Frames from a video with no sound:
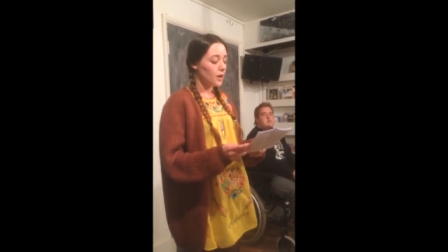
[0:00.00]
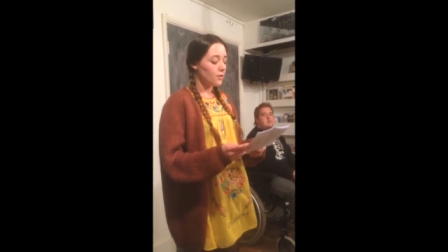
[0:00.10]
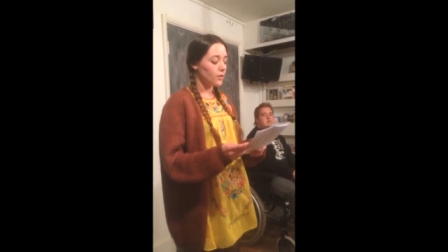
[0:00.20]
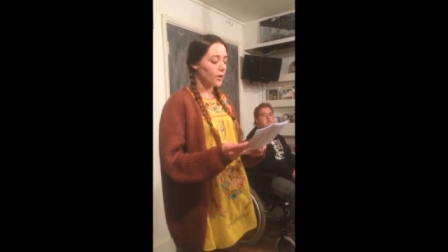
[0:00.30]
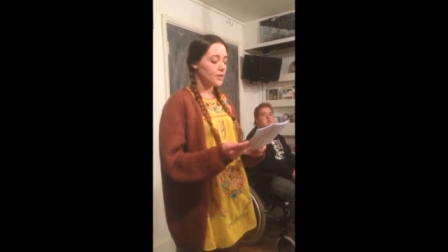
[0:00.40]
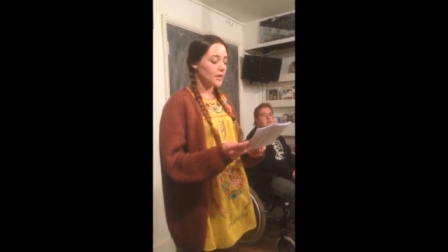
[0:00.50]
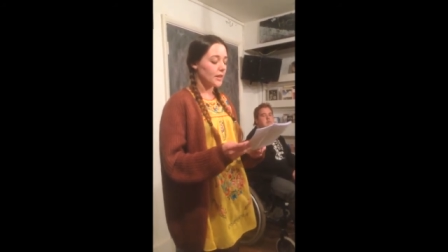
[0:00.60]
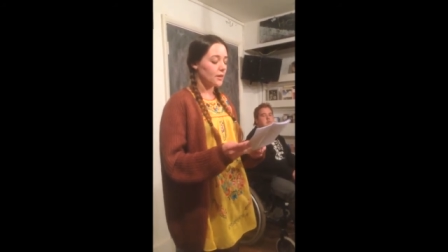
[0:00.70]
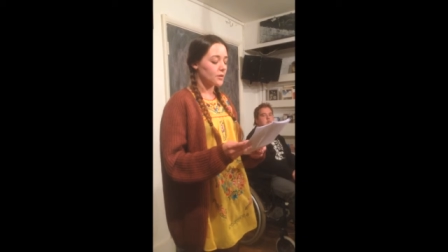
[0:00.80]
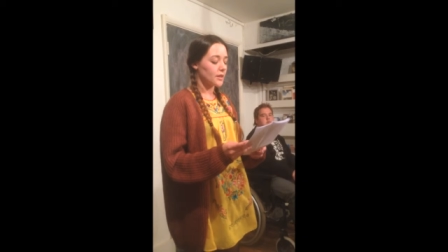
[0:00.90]

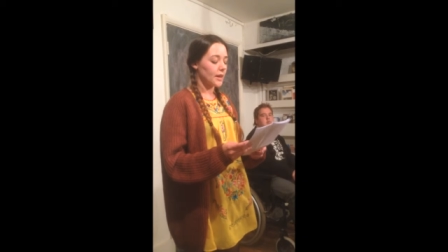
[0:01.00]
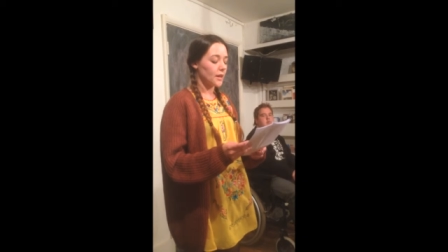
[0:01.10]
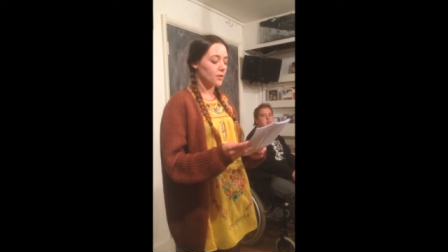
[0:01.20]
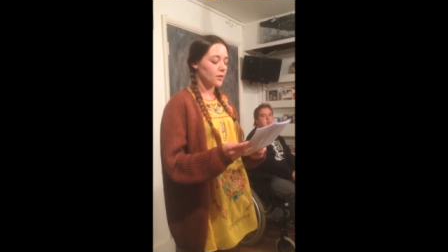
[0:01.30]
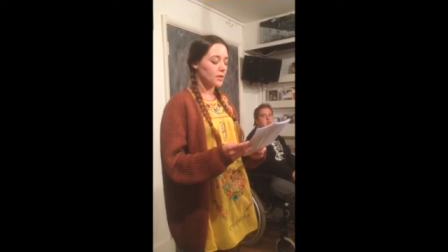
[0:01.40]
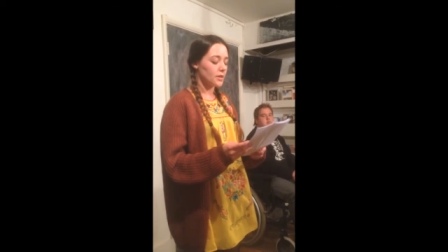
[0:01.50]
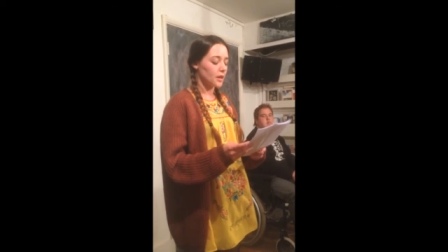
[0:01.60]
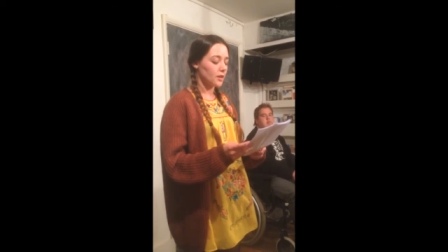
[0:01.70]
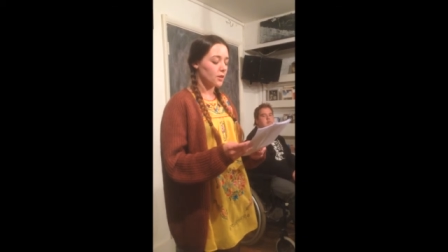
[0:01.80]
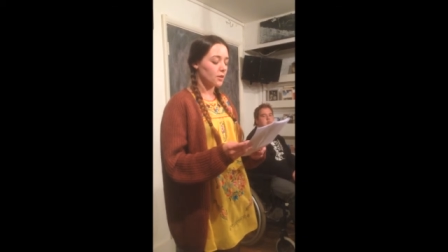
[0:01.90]
floating out together in the
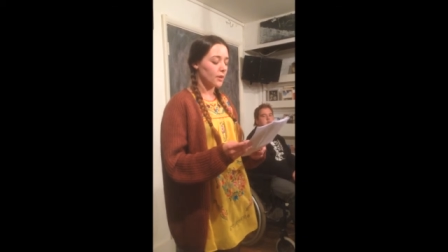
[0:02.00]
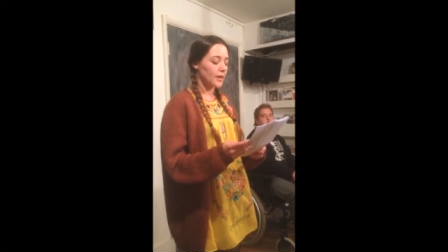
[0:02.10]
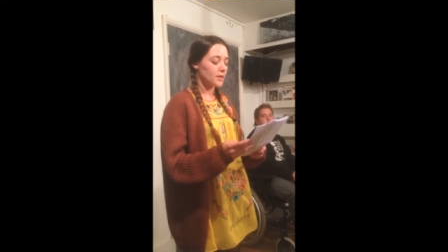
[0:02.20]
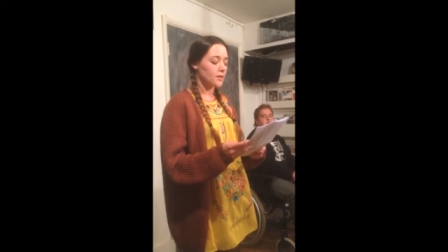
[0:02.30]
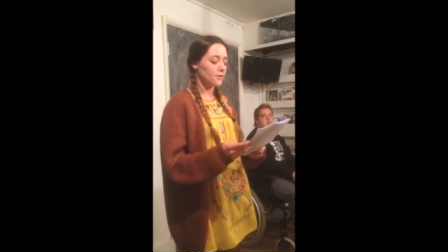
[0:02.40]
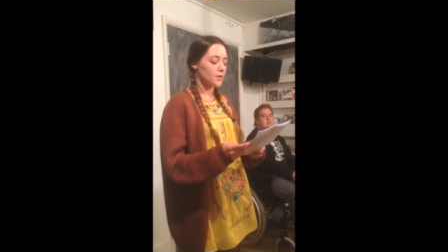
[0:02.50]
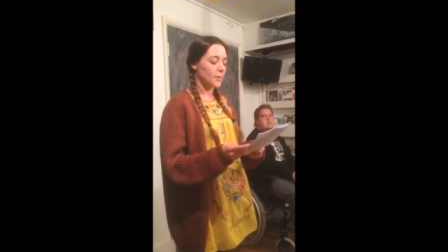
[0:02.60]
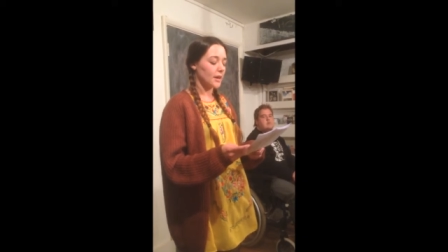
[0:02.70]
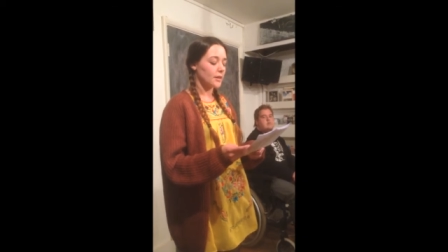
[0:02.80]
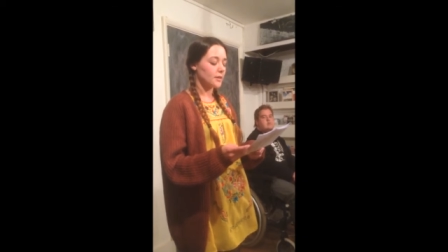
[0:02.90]
dark caress of
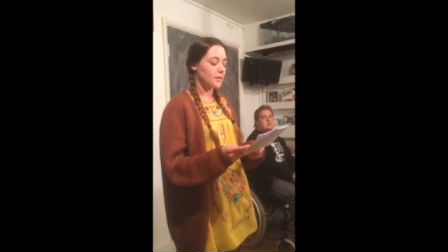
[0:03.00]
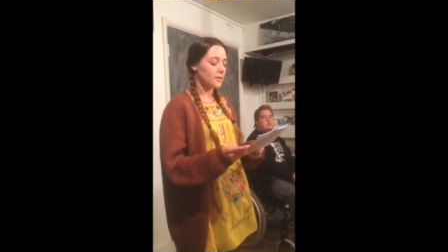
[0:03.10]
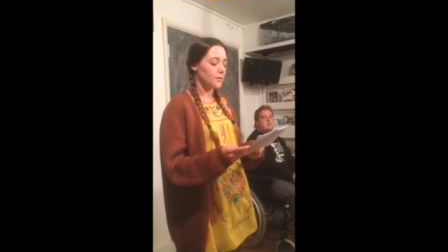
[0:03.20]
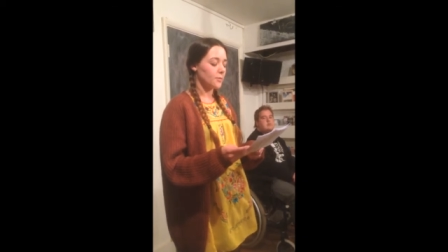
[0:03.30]
space